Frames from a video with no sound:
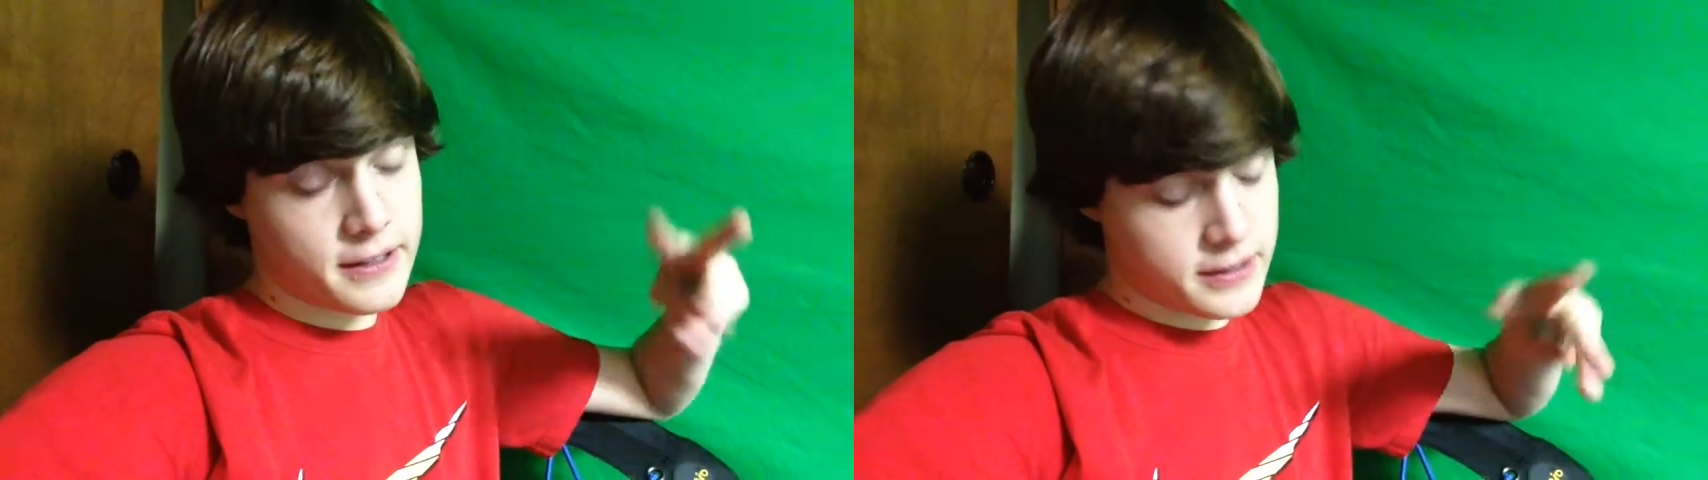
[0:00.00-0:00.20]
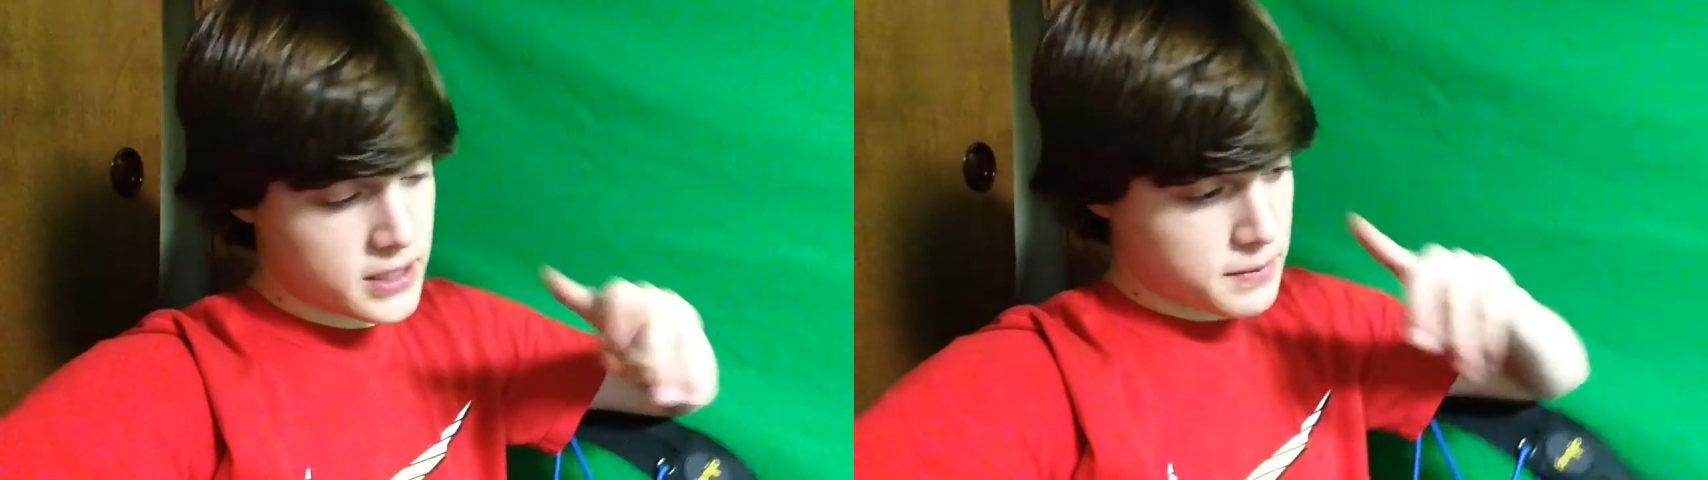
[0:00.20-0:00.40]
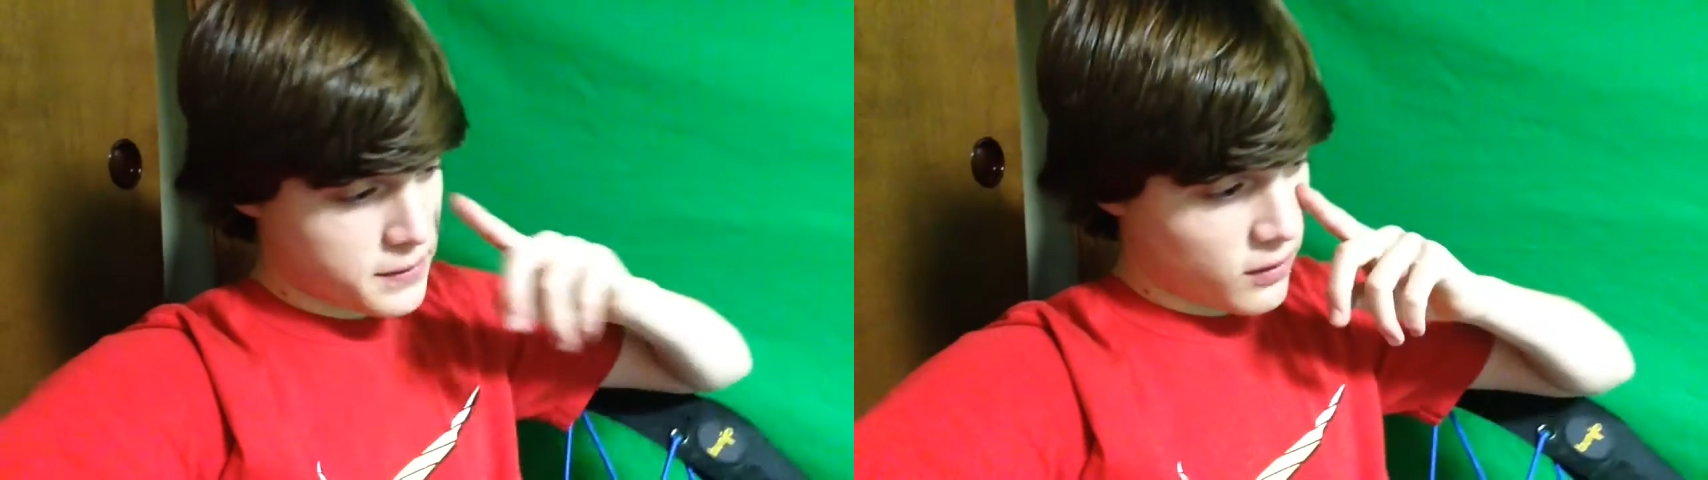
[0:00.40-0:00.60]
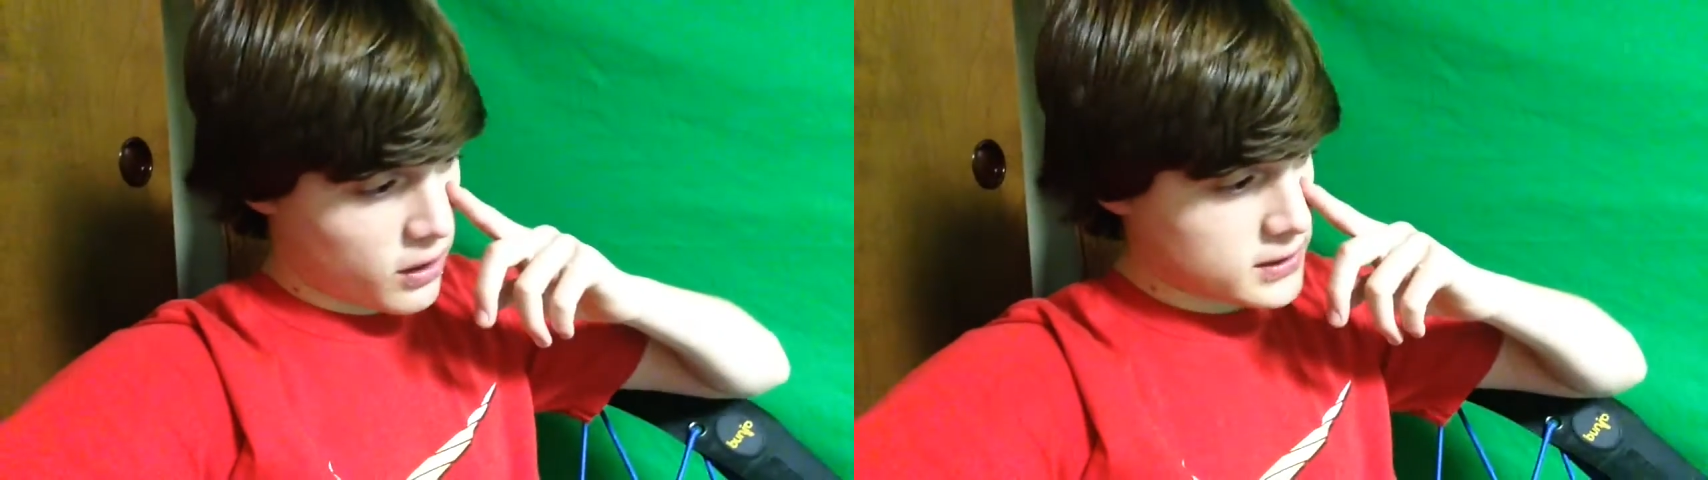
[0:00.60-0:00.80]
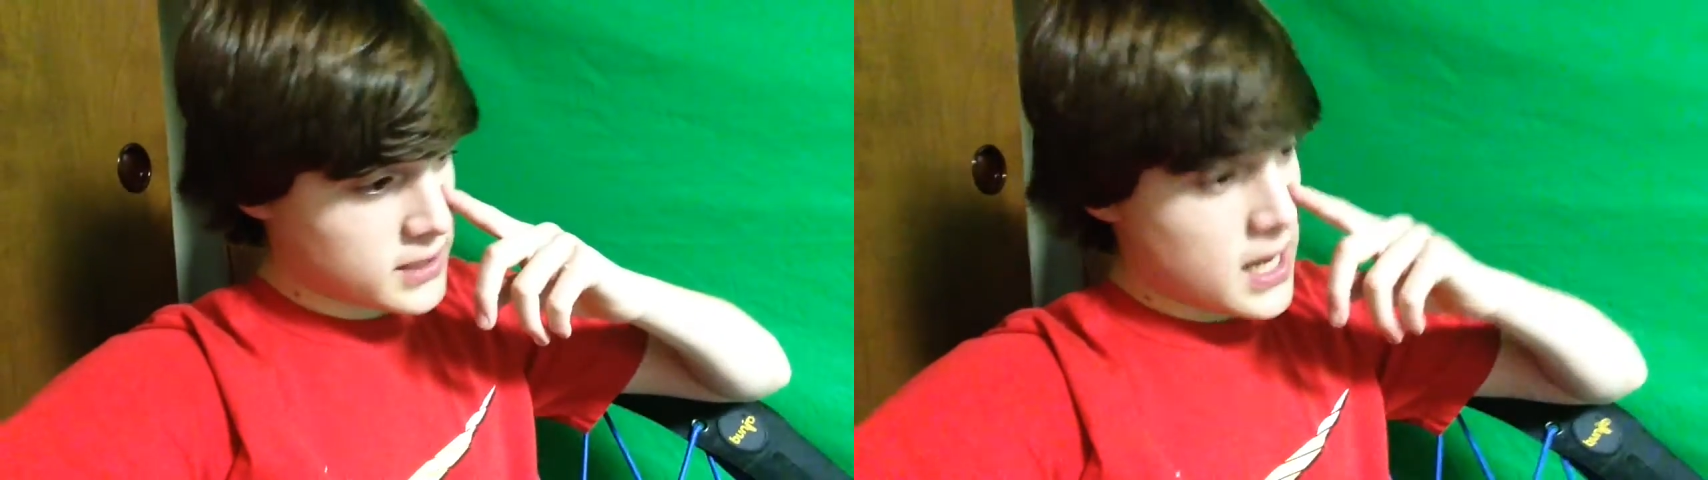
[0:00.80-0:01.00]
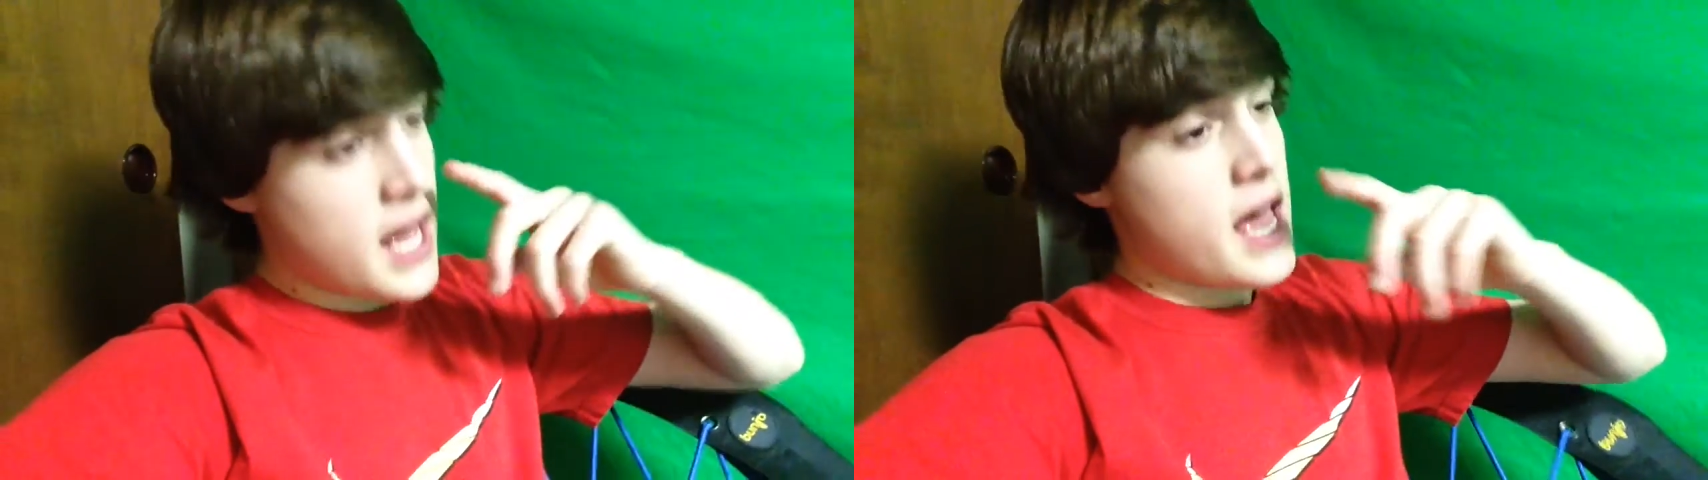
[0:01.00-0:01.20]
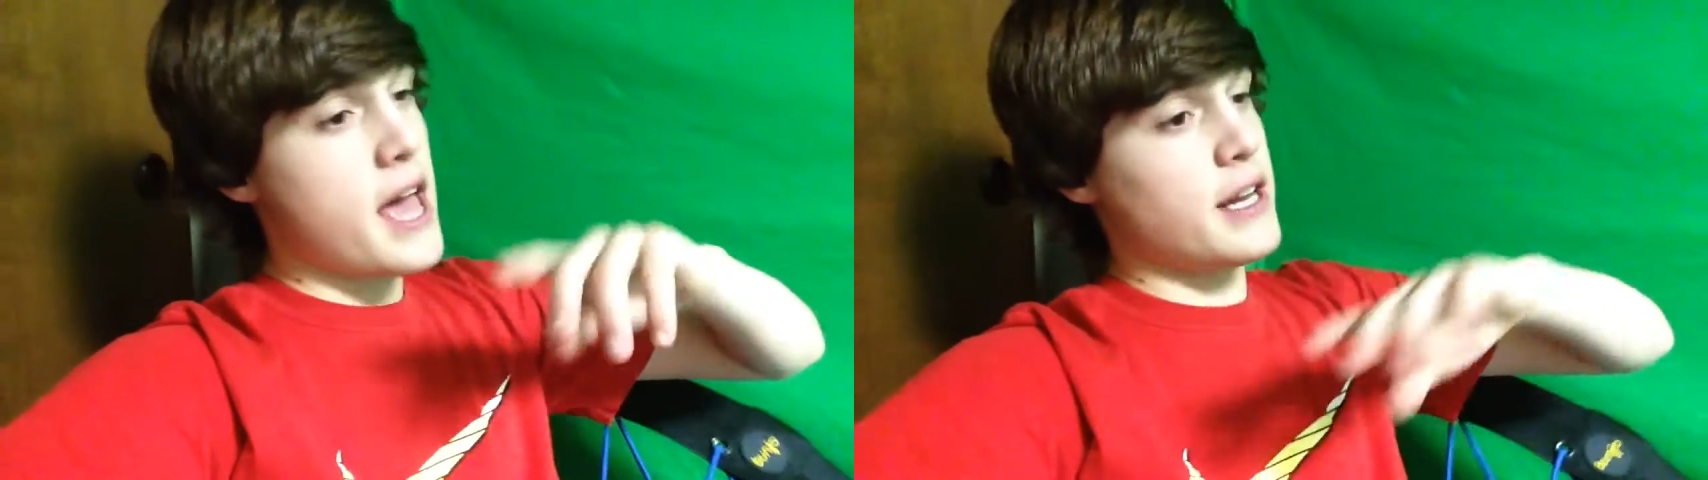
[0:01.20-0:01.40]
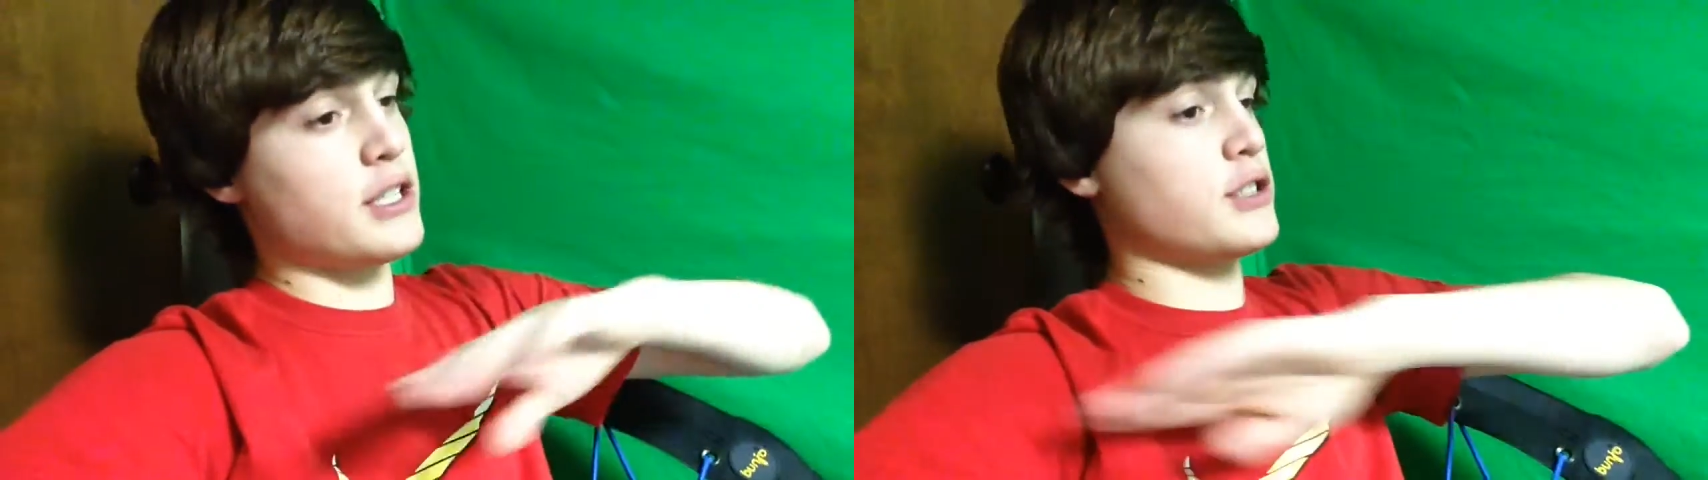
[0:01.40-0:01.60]
summer vlogs,
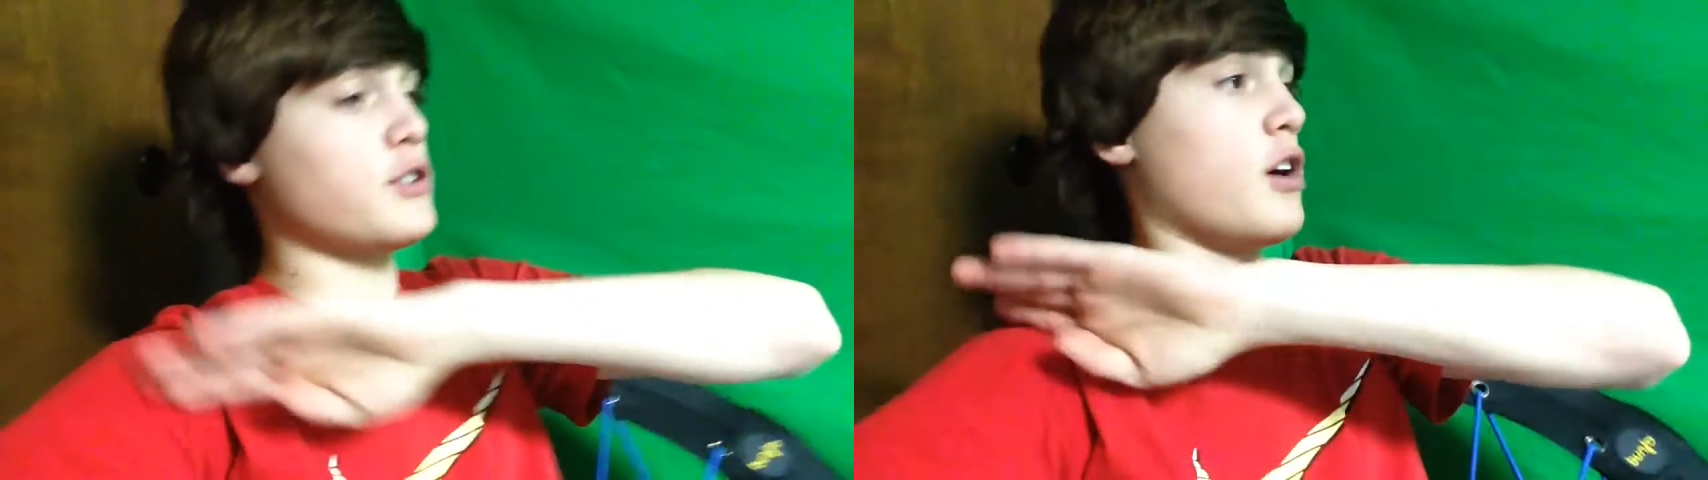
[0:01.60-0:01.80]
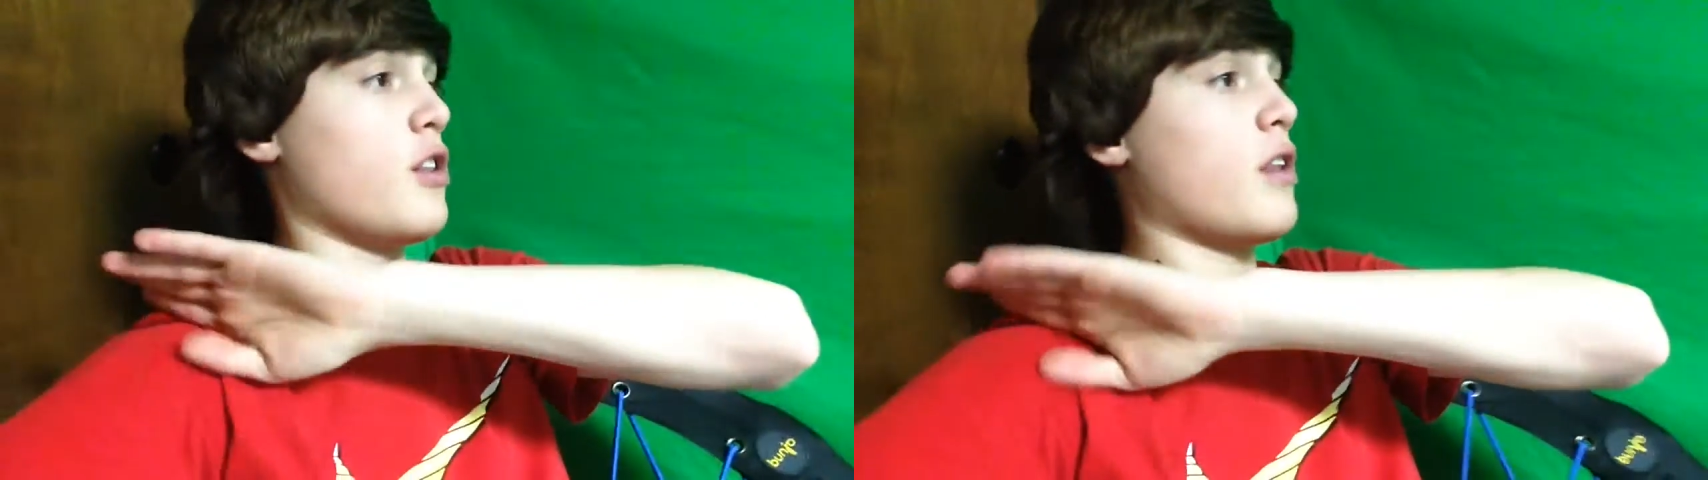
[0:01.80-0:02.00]
and just a